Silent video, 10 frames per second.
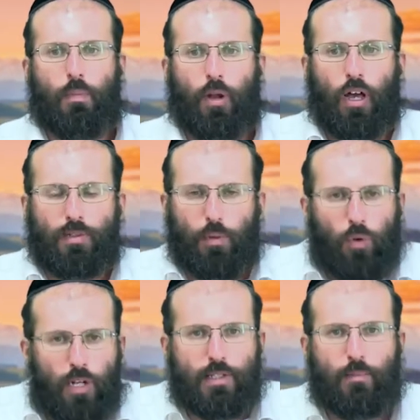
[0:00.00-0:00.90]
People ask me,
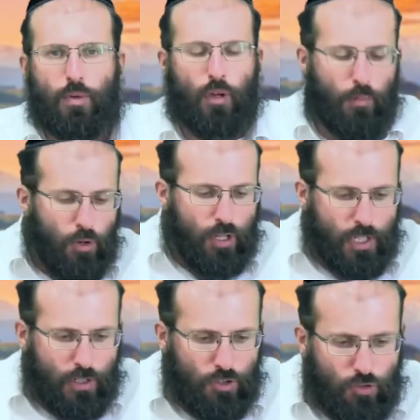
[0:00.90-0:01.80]
what is Emuna? Emuna
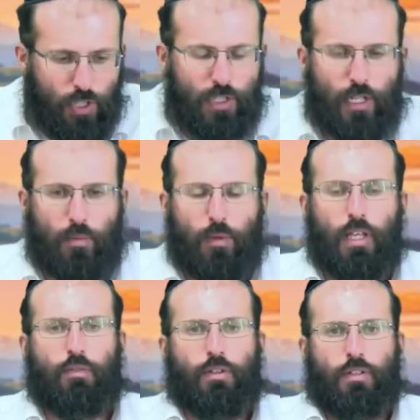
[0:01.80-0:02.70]
is intrinsic
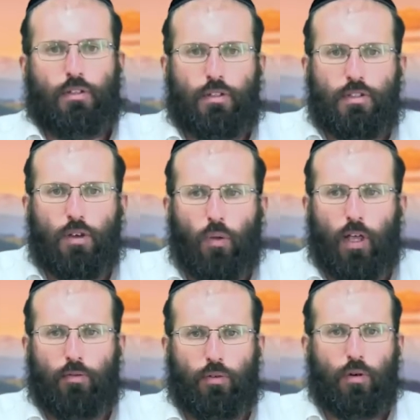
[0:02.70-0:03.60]
belief. It's on the soul
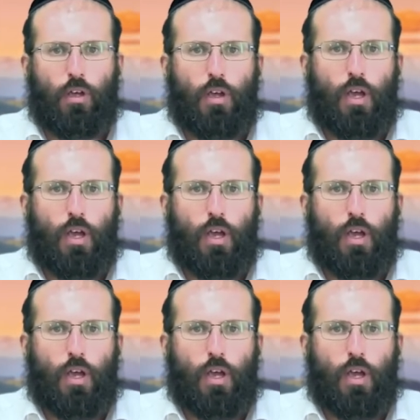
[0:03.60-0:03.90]
level.